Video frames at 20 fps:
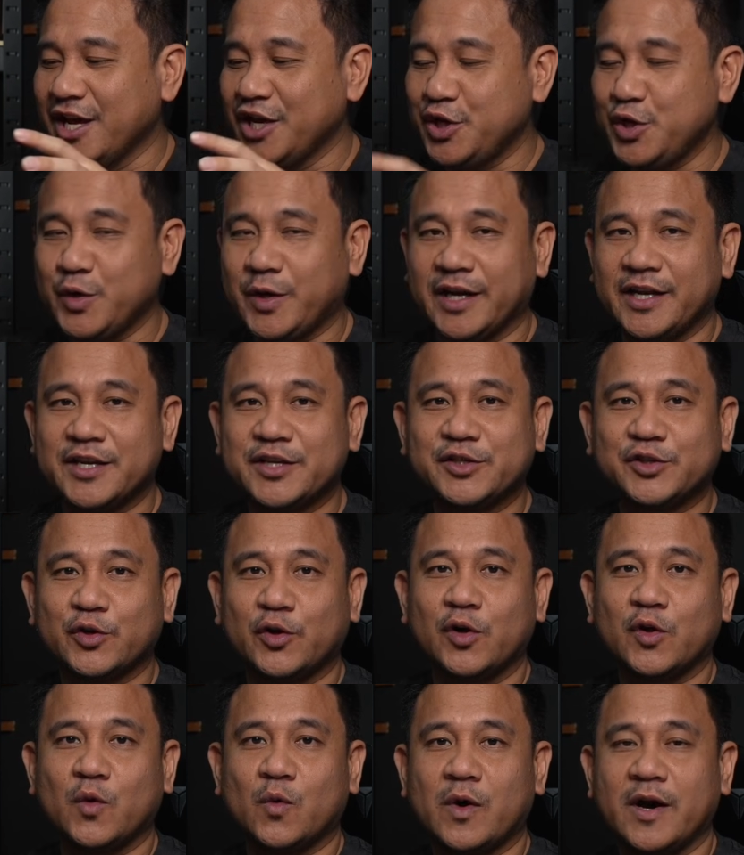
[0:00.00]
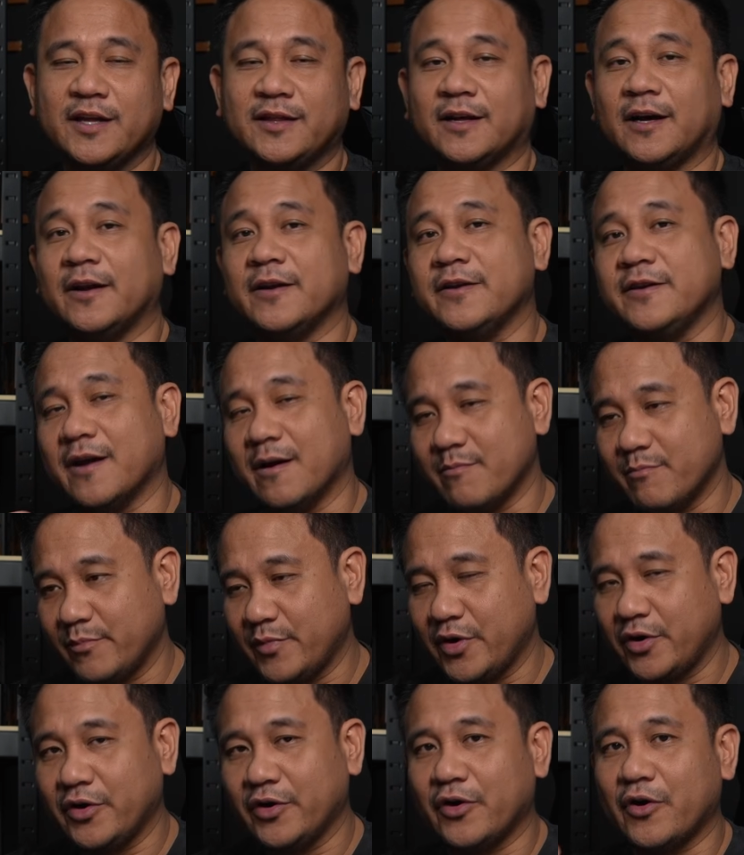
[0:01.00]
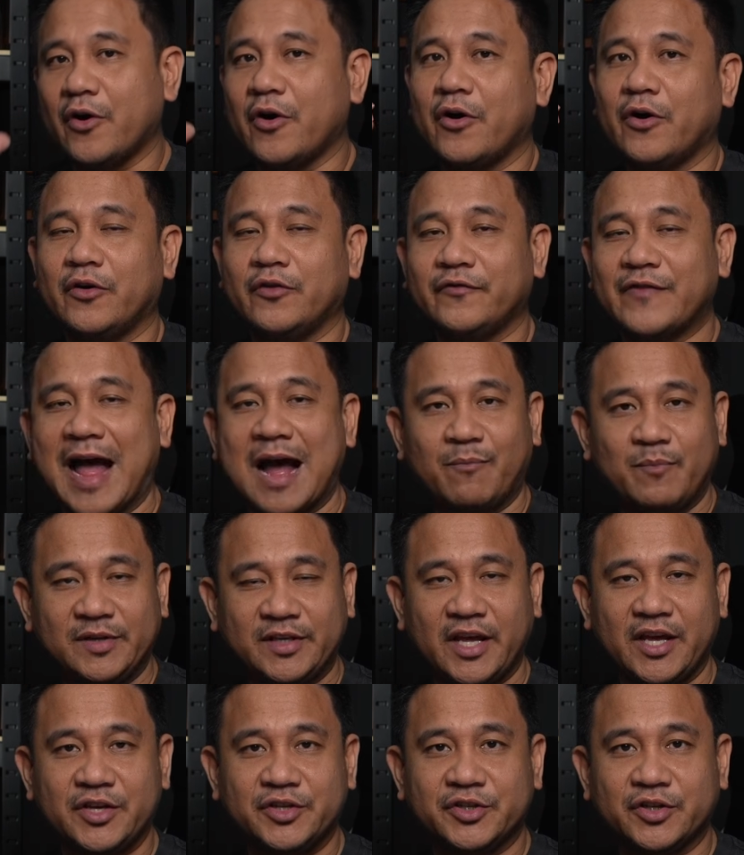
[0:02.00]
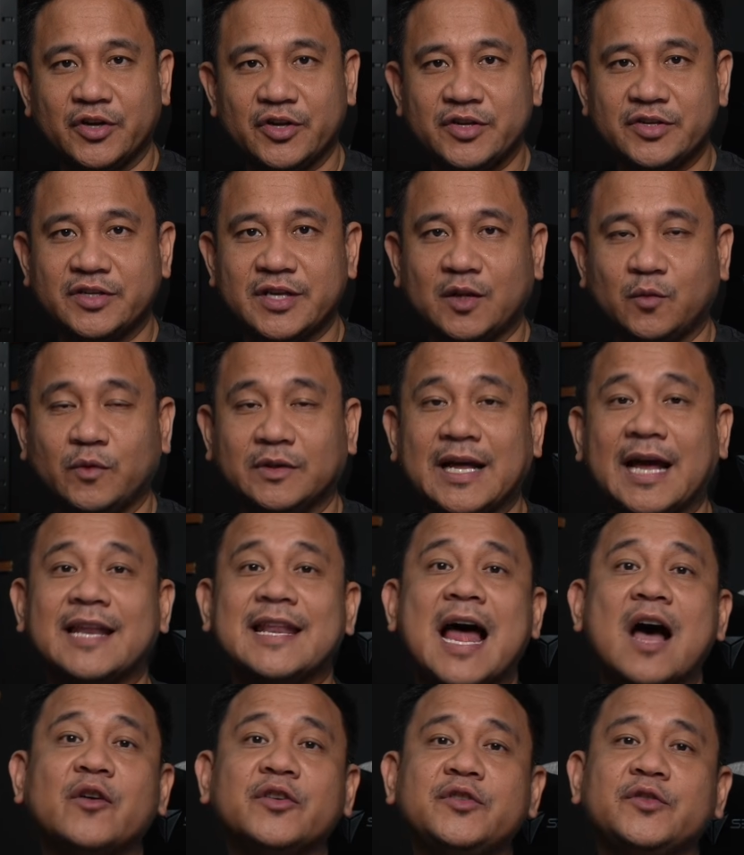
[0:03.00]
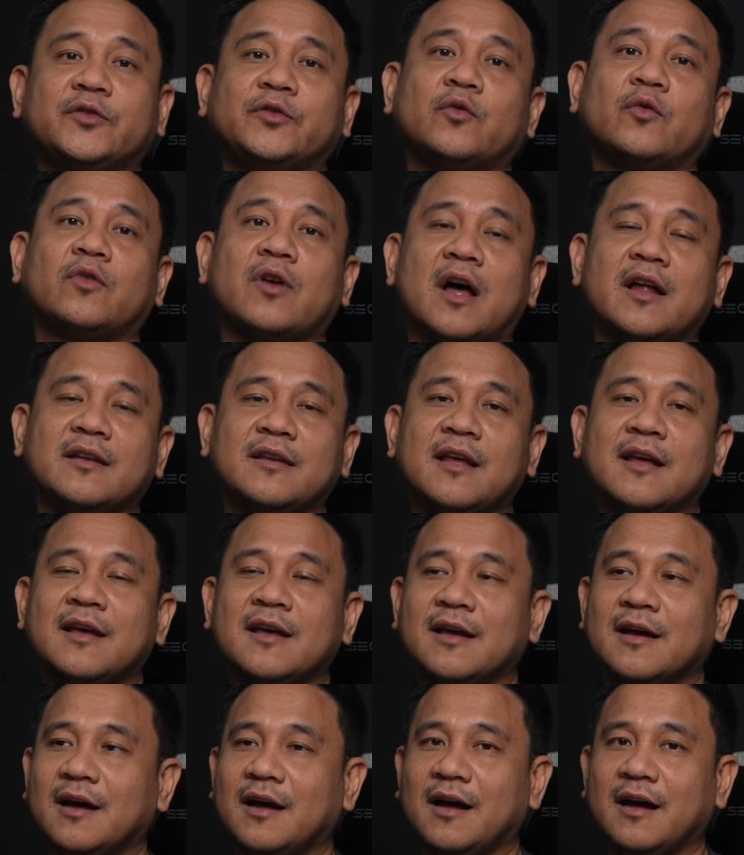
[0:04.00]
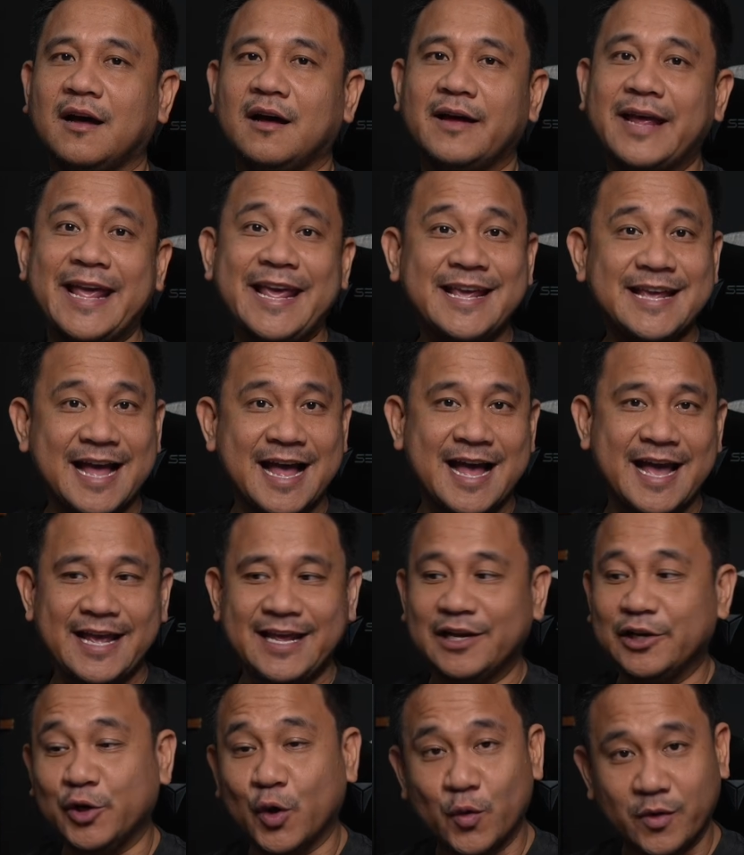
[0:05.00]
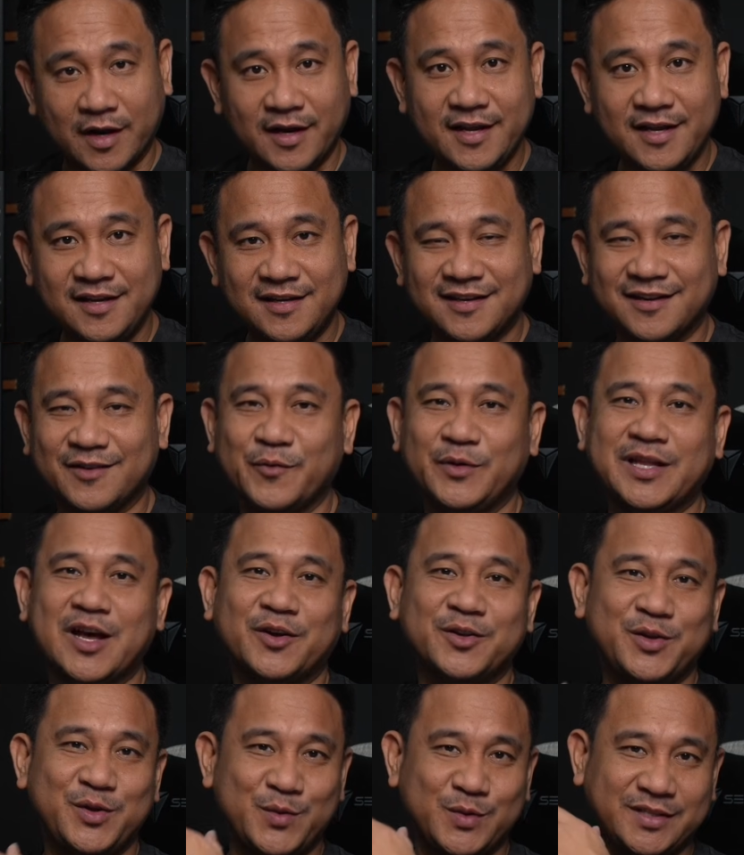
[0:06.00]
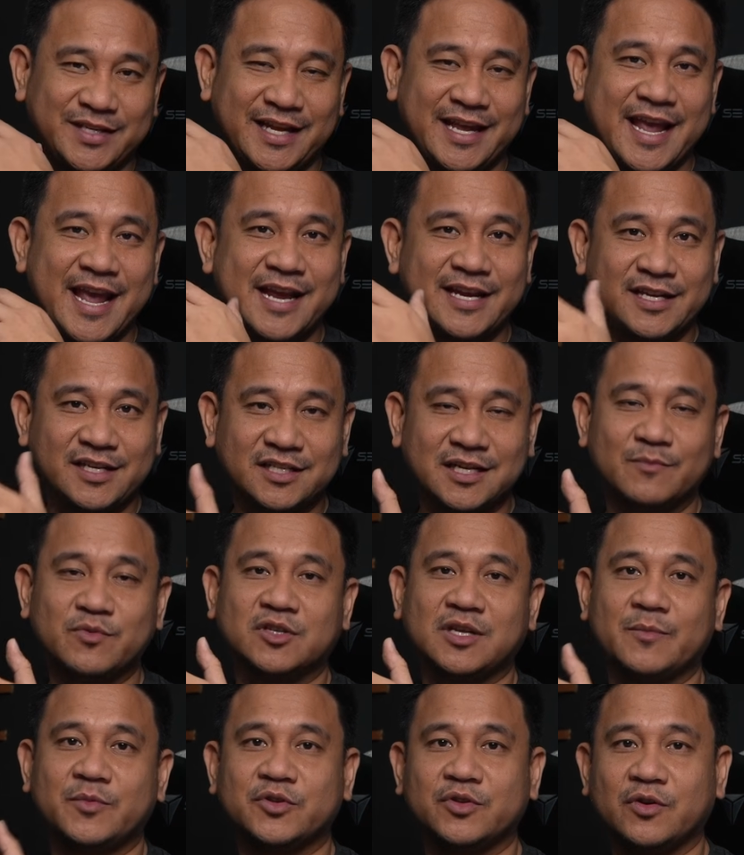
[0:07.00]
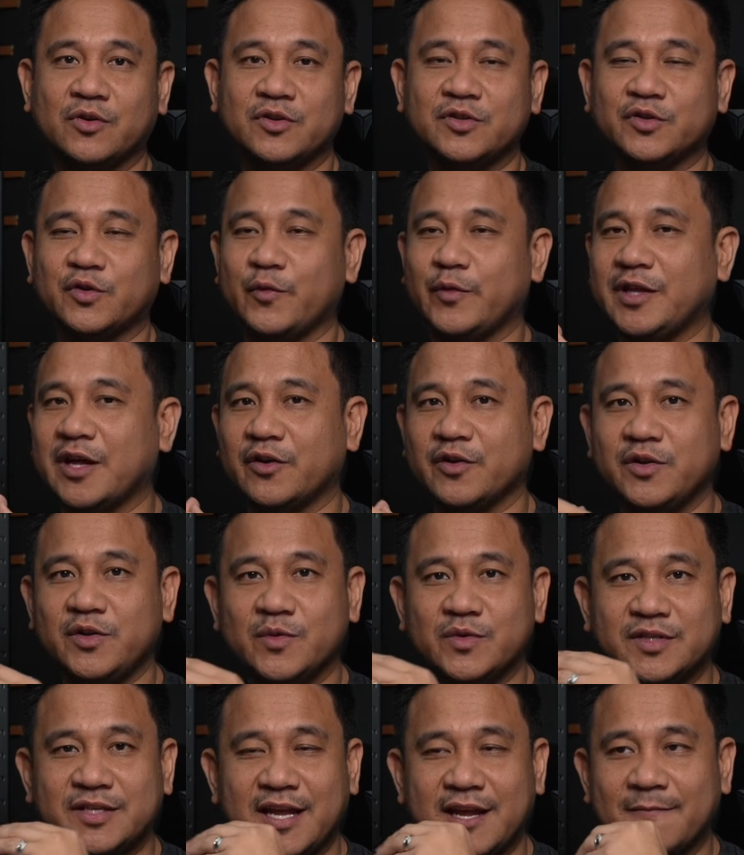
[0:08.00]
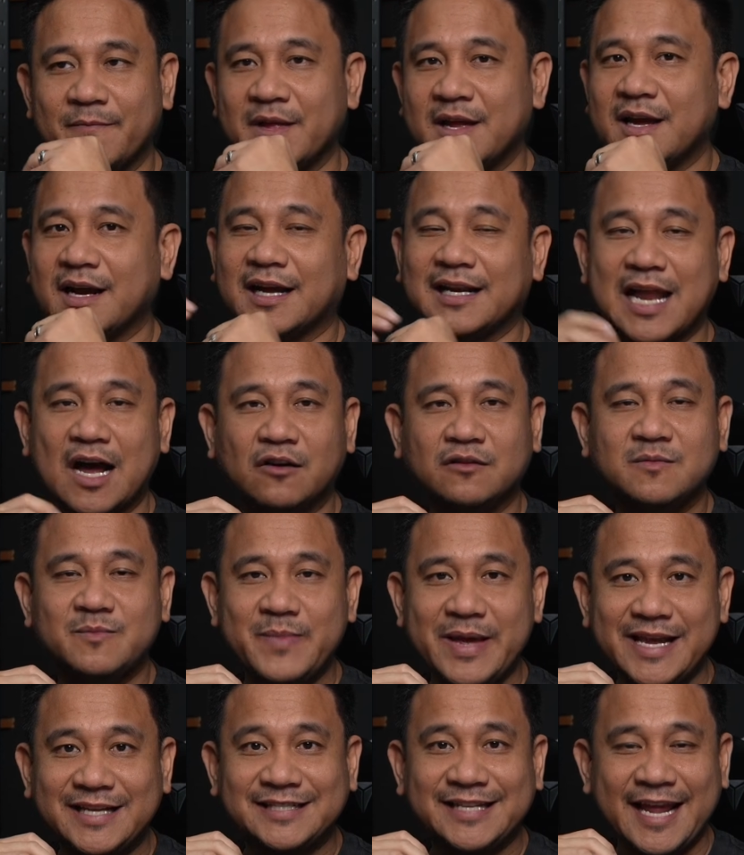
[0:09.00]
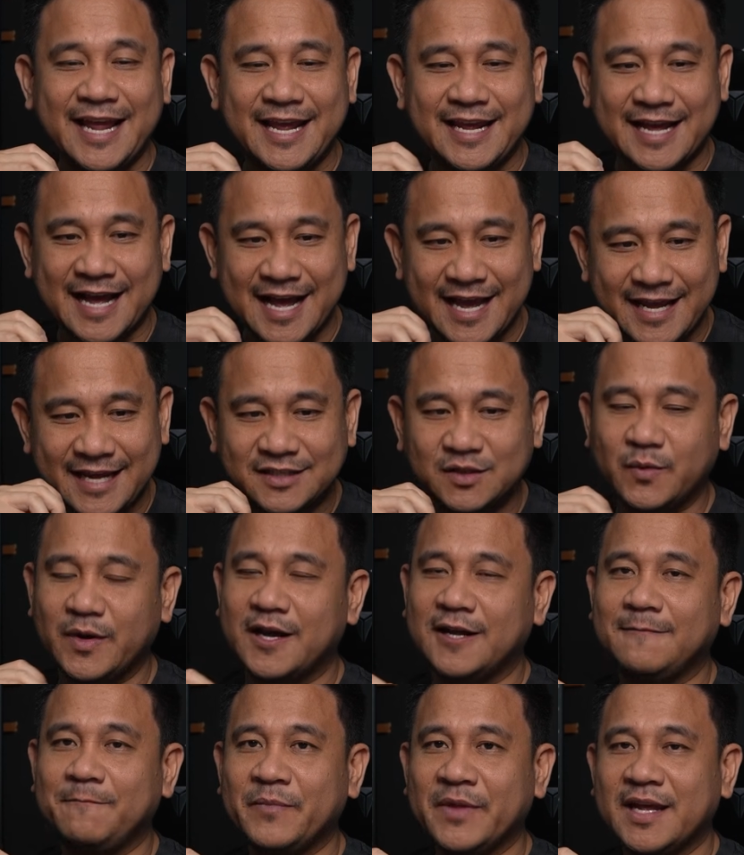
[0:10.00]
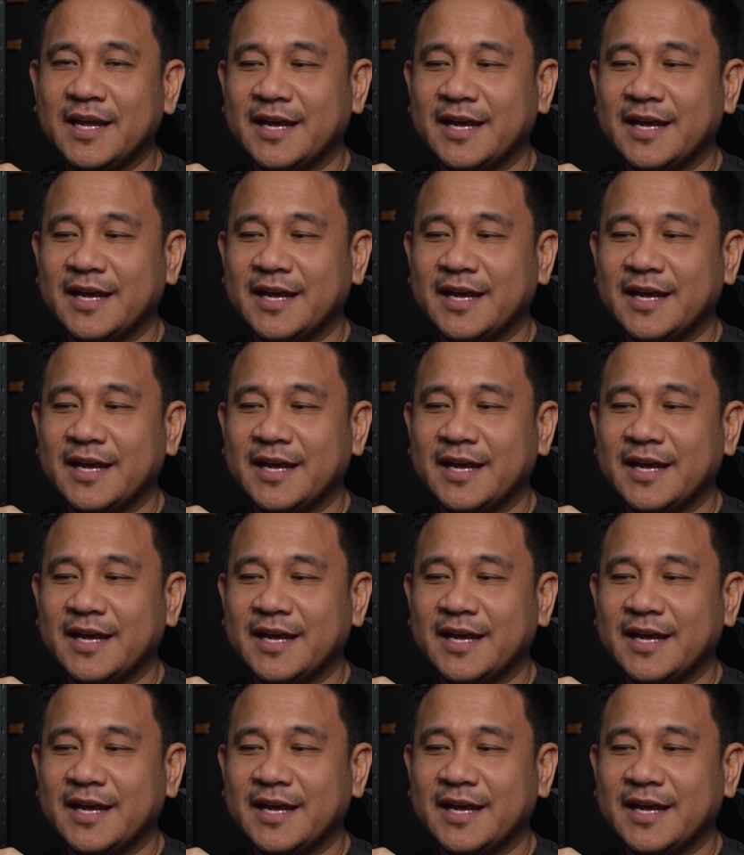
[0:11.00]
you can install quite a number of applications that would allow you to run AI locally and without using any subscriptions or without using cloud-based AI as well.